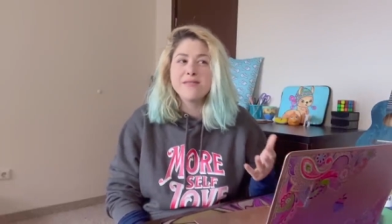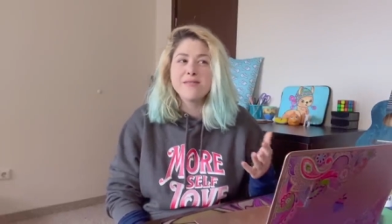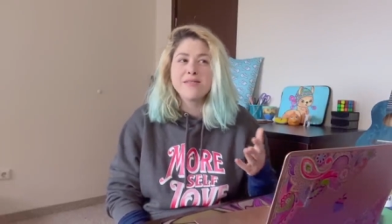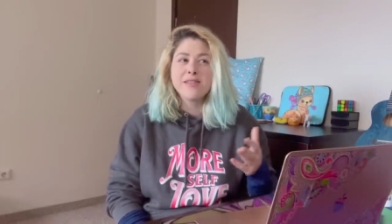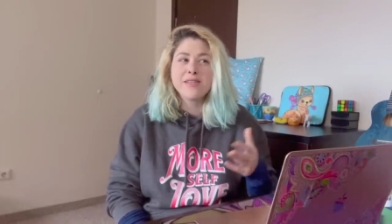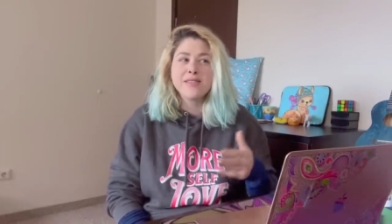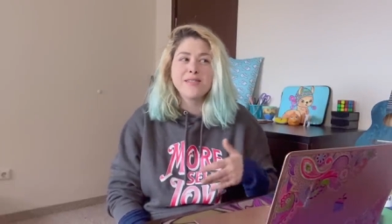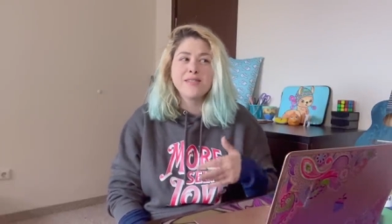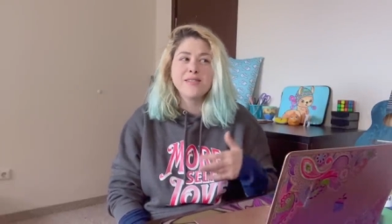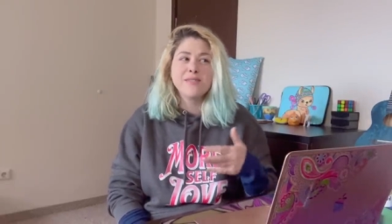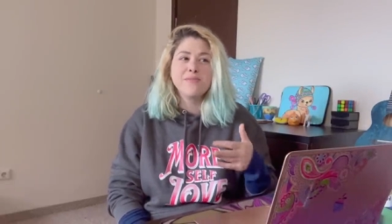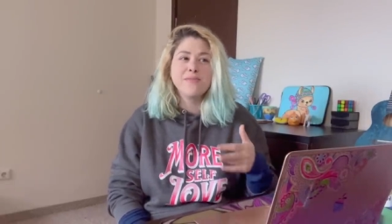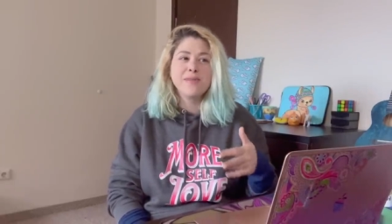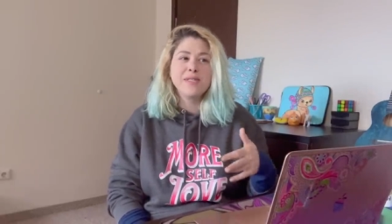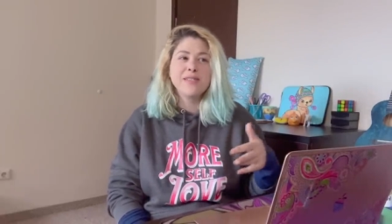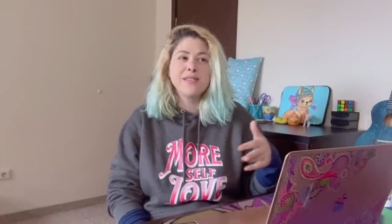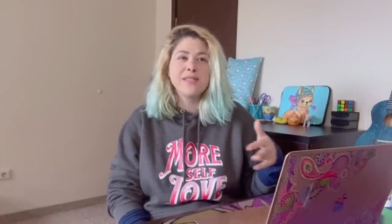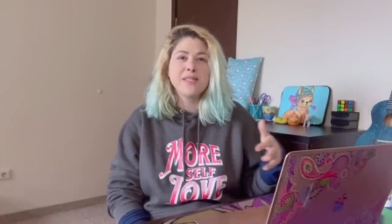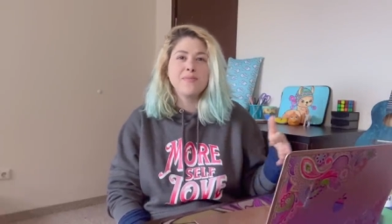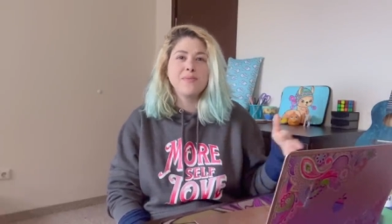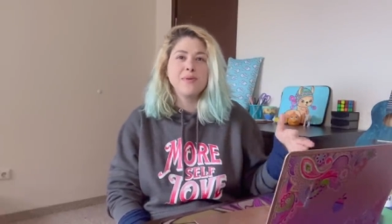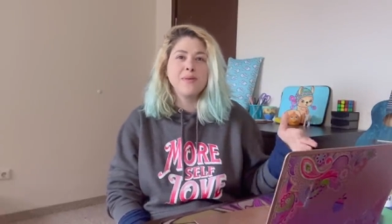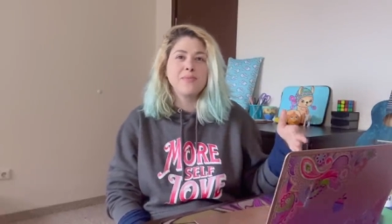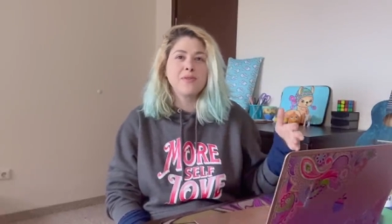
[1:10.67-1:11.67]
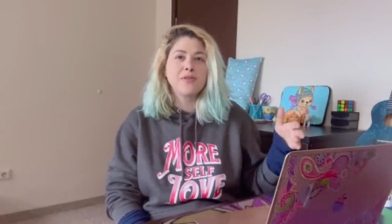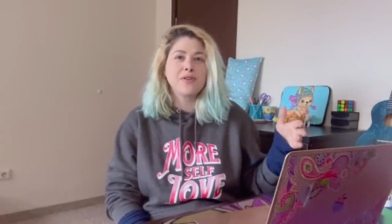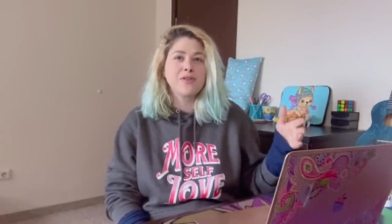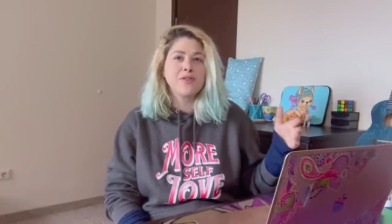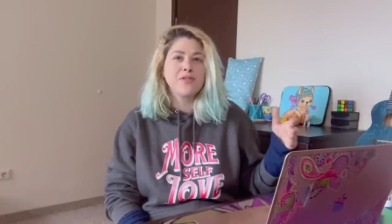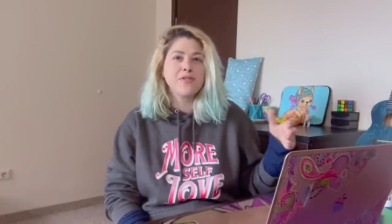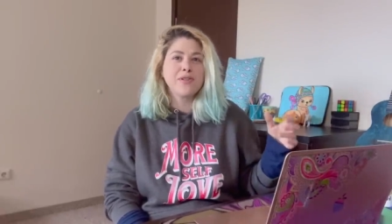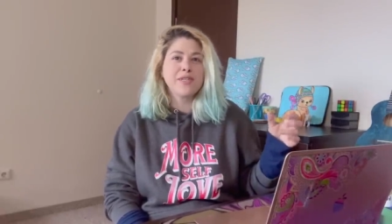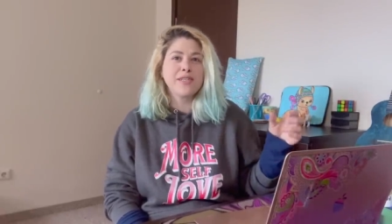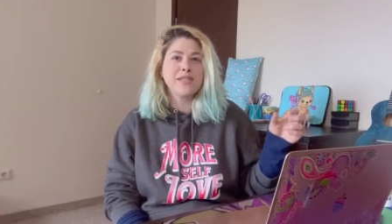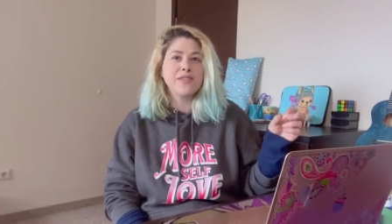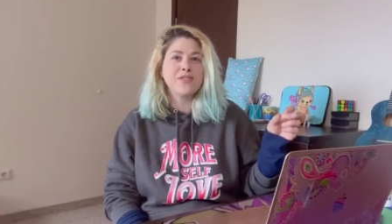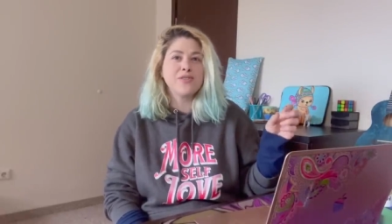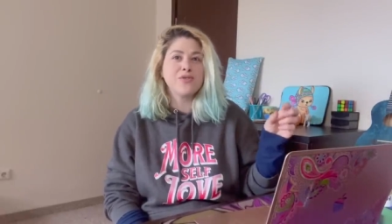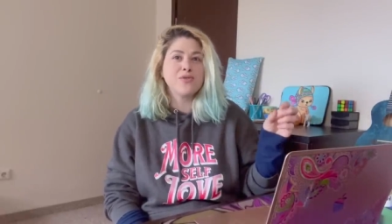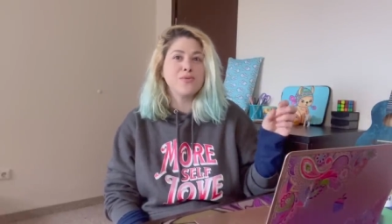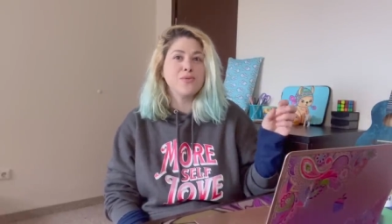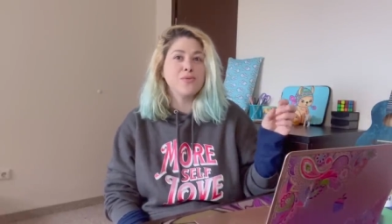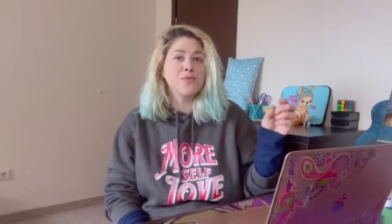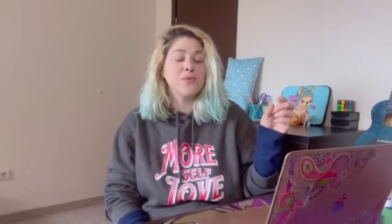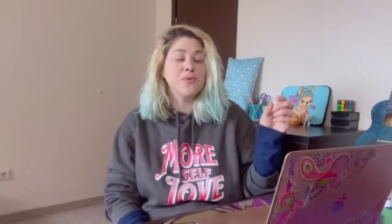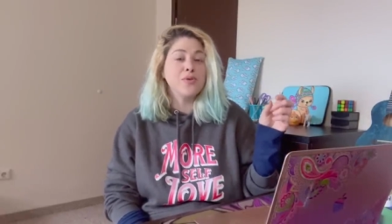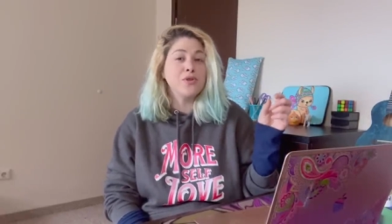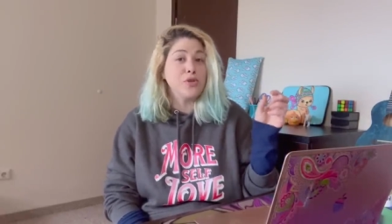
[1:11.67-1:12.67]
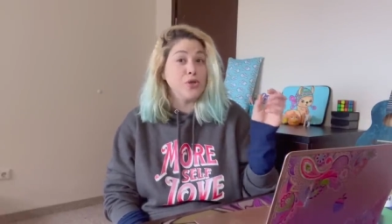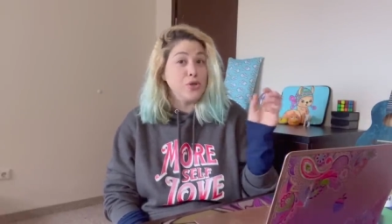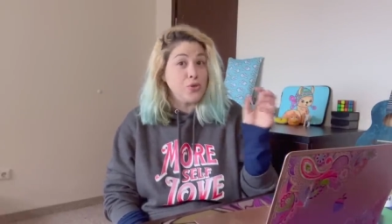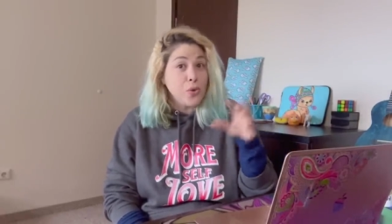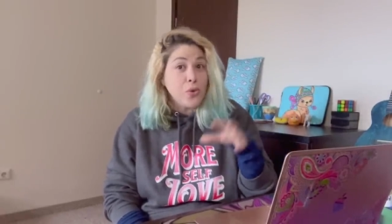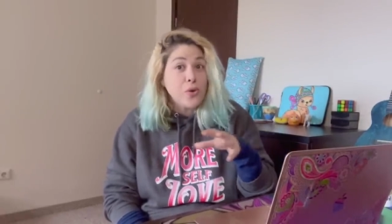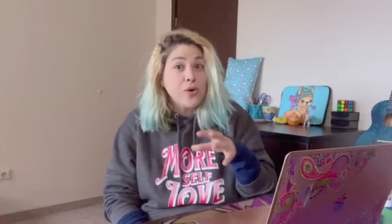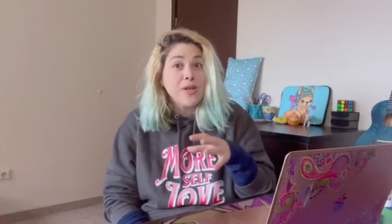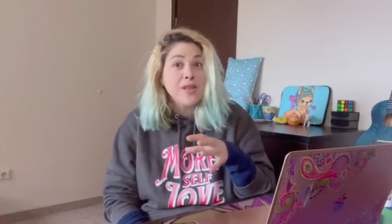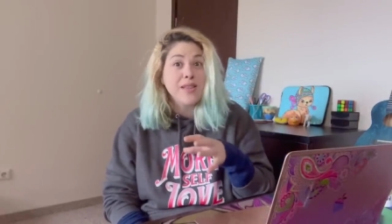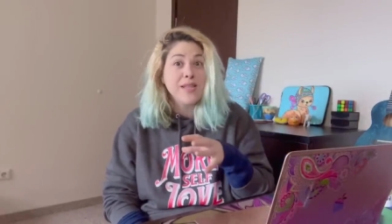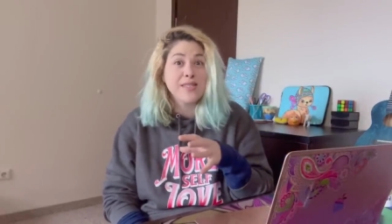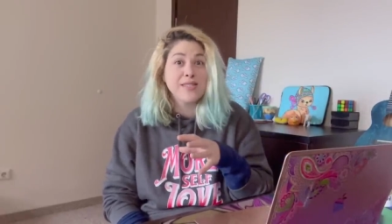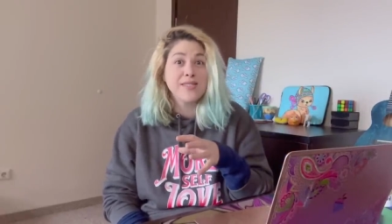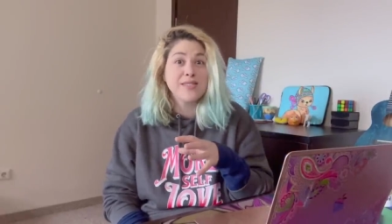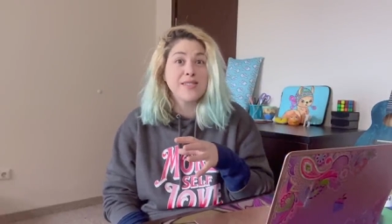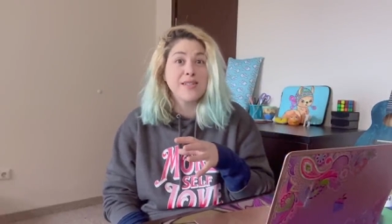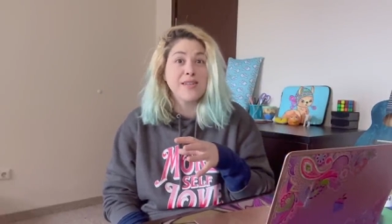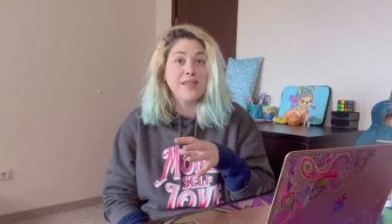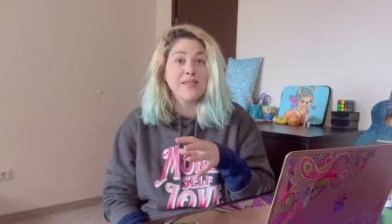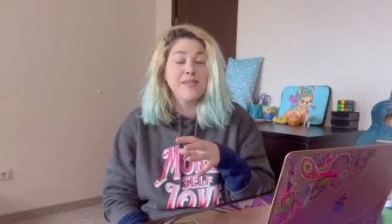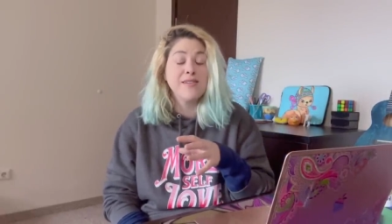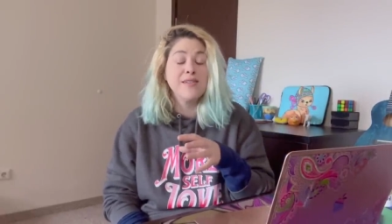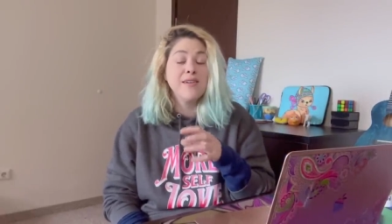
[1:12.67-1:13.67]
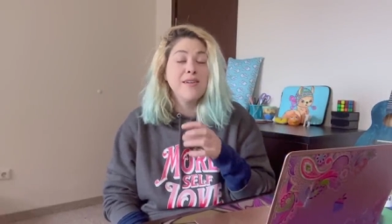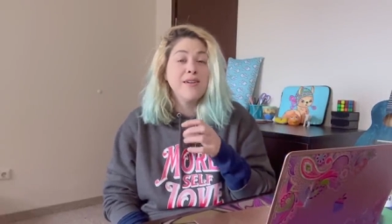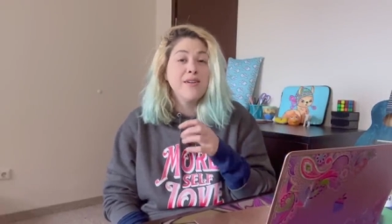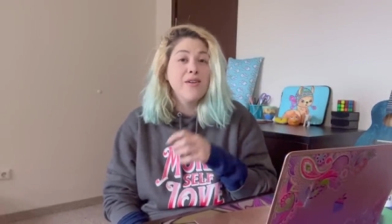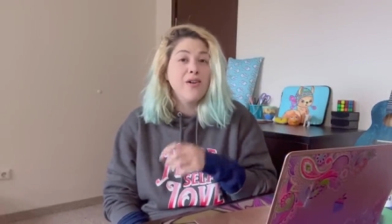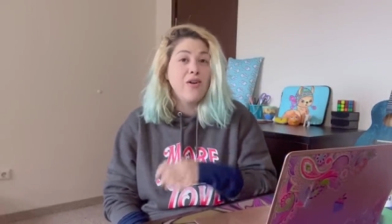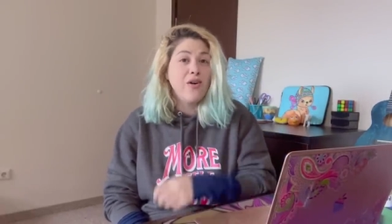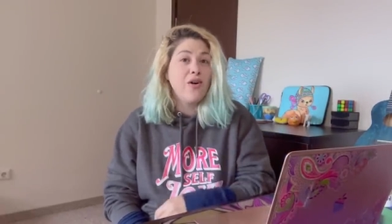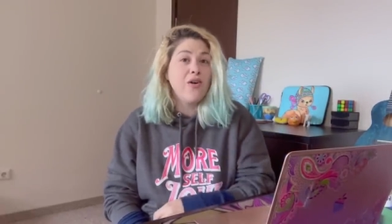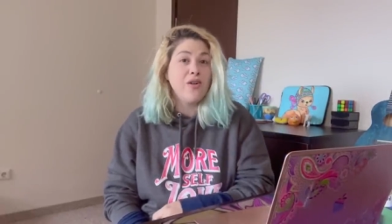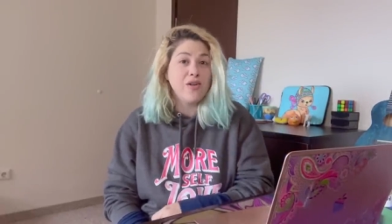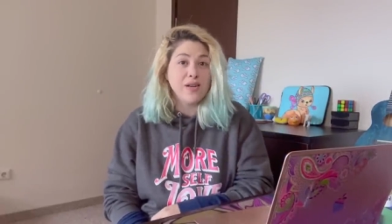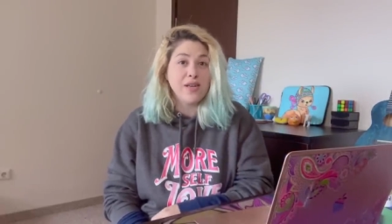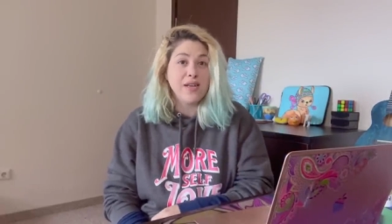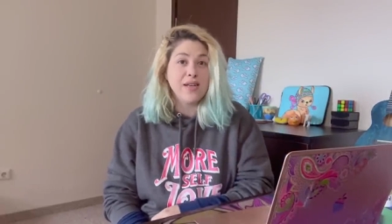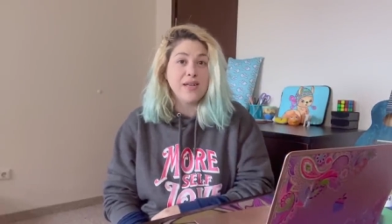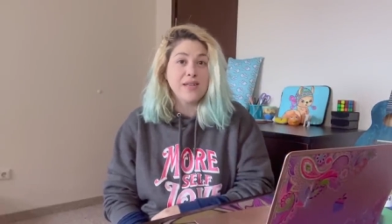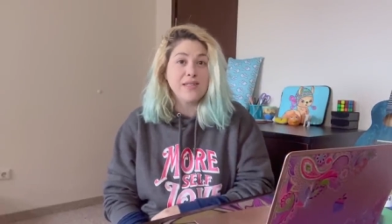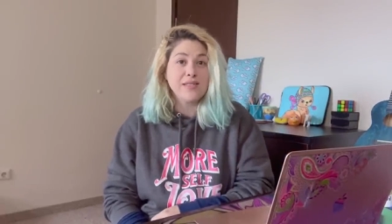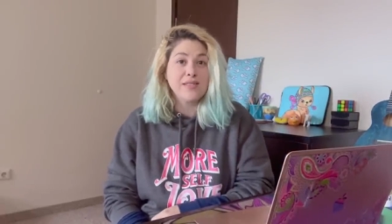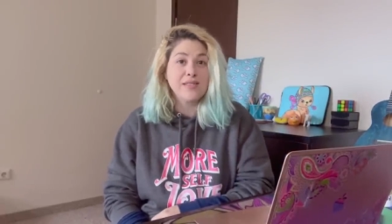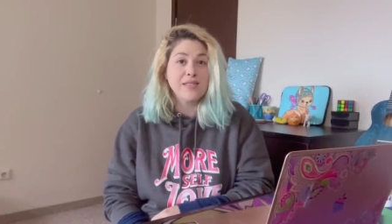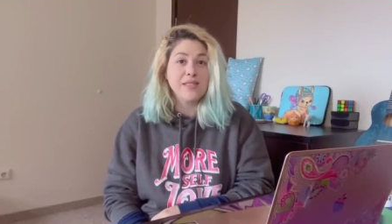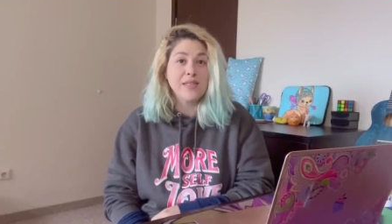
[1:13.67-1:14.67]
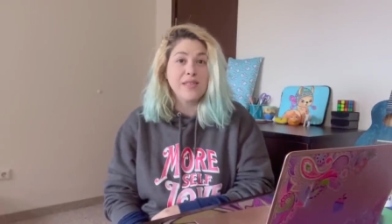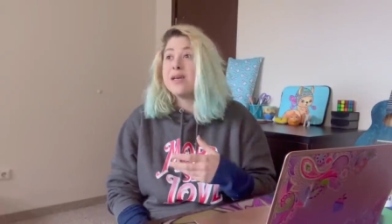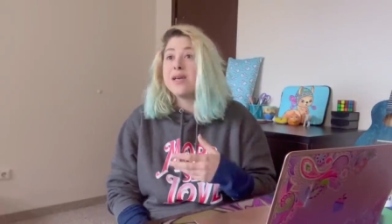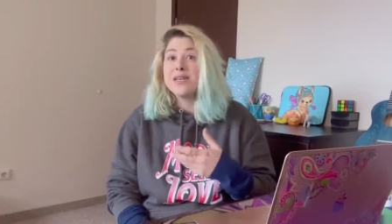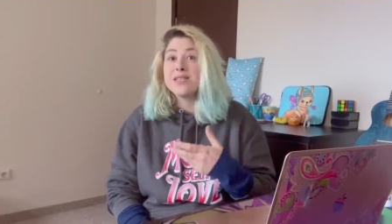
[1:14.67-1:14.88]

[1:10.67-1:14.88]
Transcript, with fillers: doesn't mean that people are going into your listing on Etsy.